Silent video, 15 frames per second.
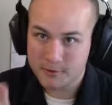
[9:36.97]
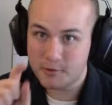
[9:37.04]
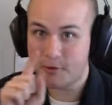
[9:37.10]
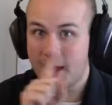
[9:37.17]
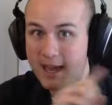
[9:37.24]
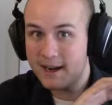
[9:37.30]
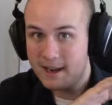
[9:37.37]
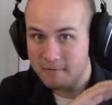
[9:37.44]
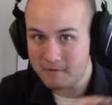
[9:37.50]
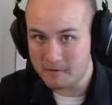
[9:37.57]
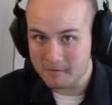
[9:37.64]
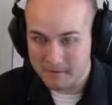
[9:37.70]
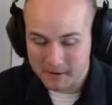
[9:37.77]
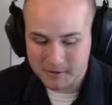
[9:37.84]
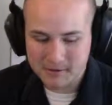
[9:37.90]
So that
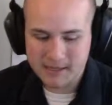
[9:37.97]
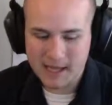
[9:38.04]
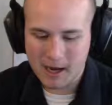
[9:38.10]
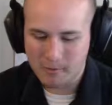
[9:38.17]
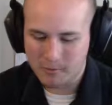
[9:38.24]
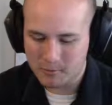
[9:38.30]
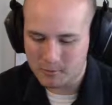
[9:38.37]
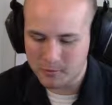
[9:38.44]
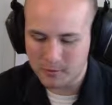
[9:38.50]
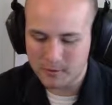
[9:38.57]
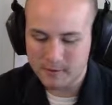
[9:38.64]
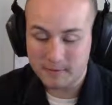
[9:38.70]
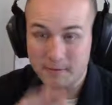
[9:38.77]
fulfills that rule.